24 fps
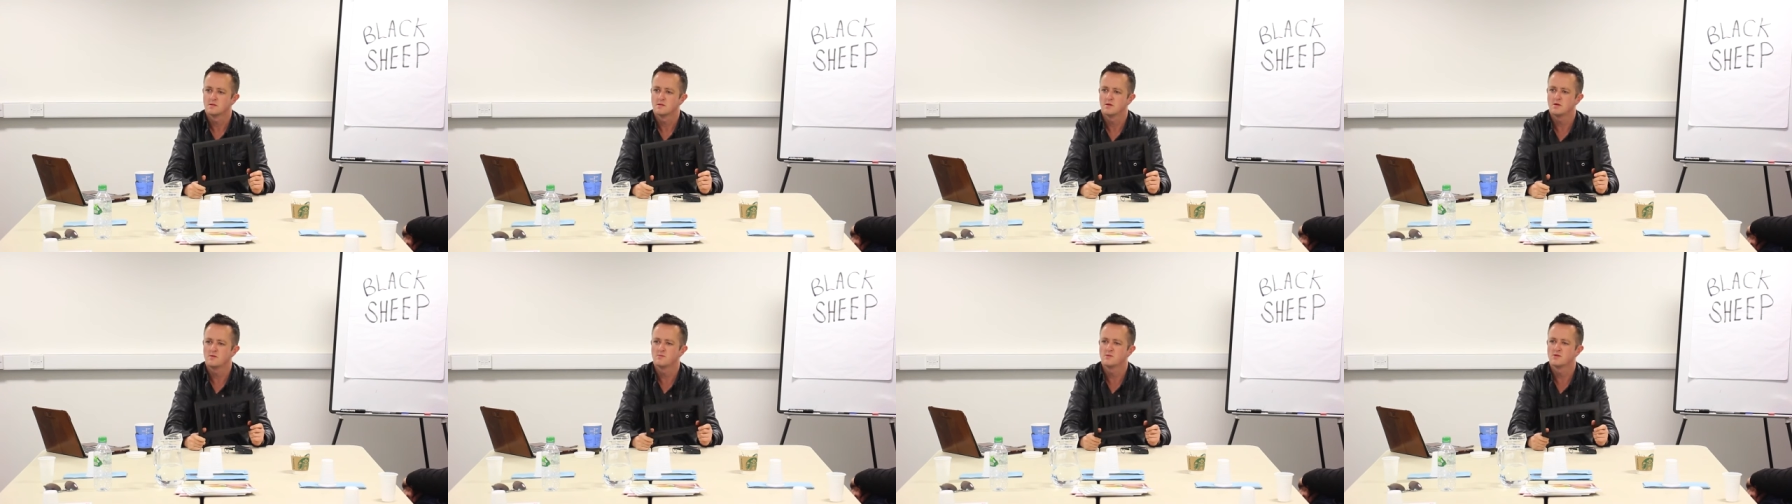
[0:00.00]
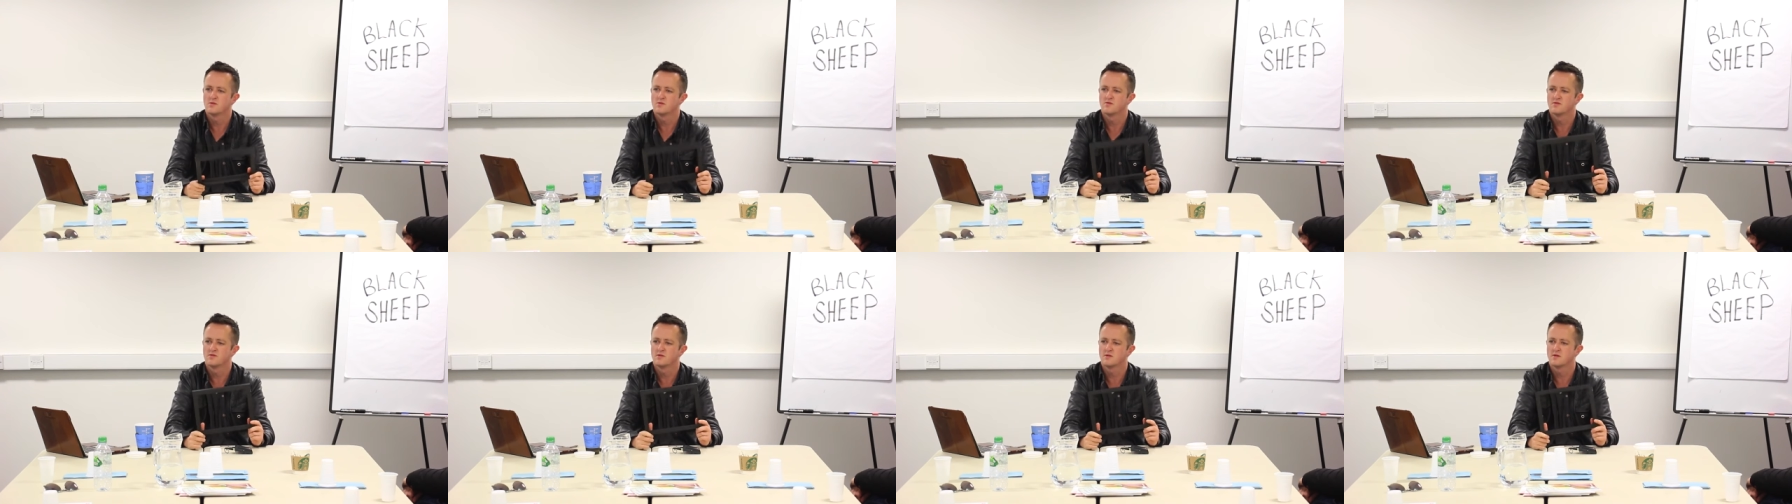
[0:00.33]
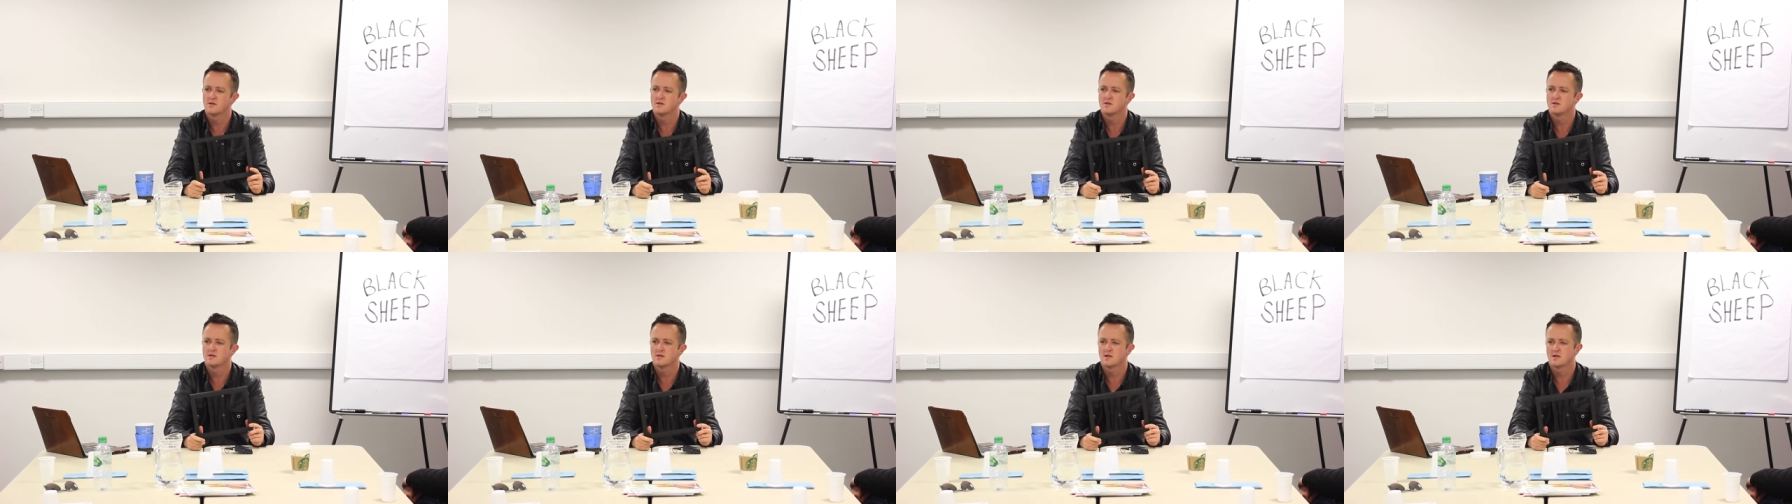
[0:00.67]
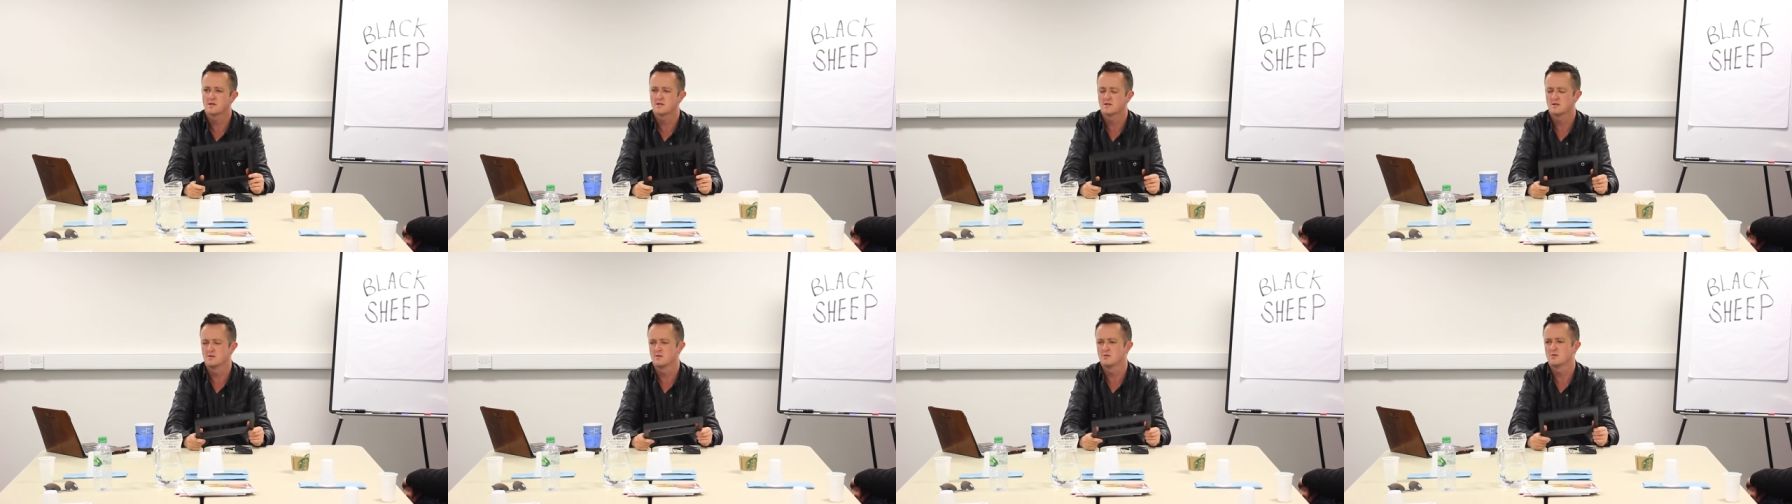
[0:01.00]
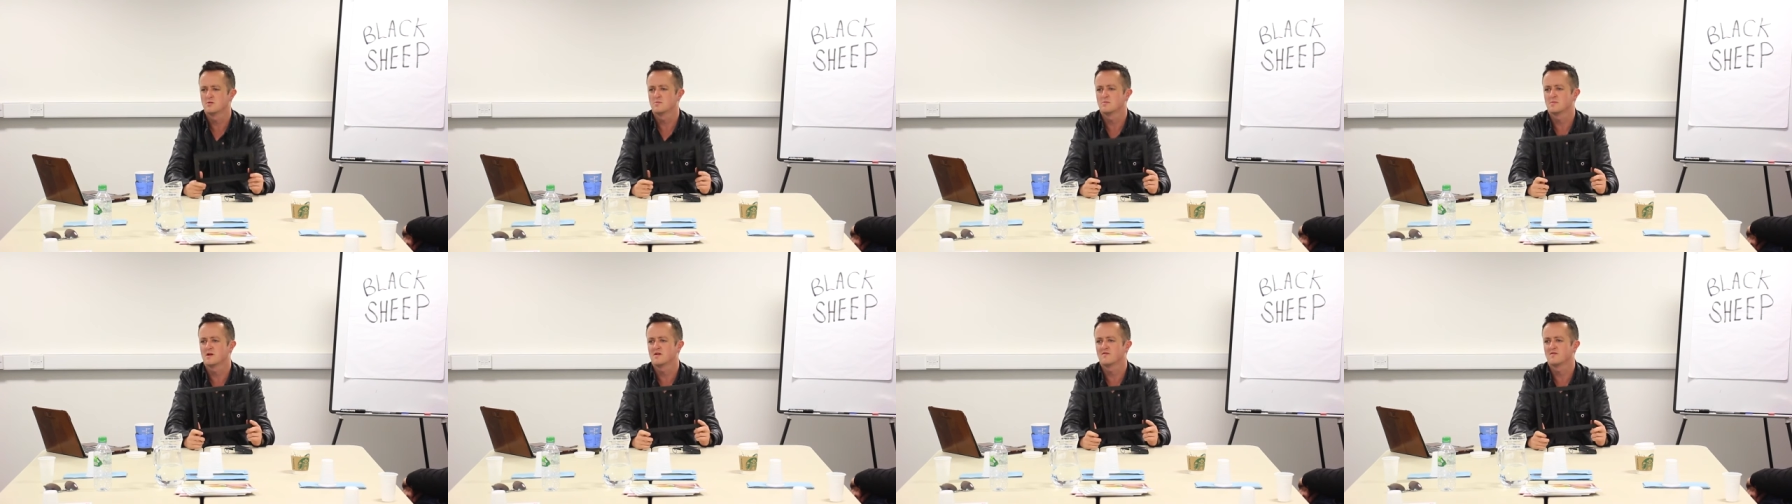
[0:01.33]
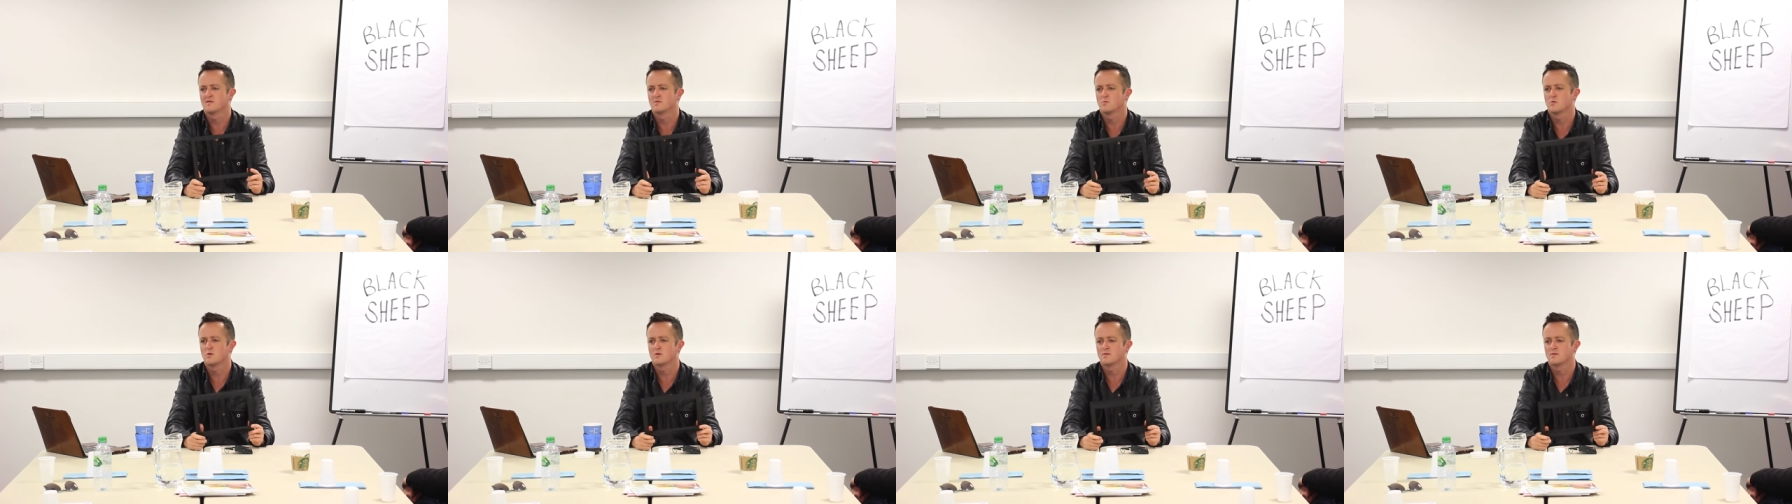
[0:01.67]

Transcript: Tom, you're 36 and you're not married.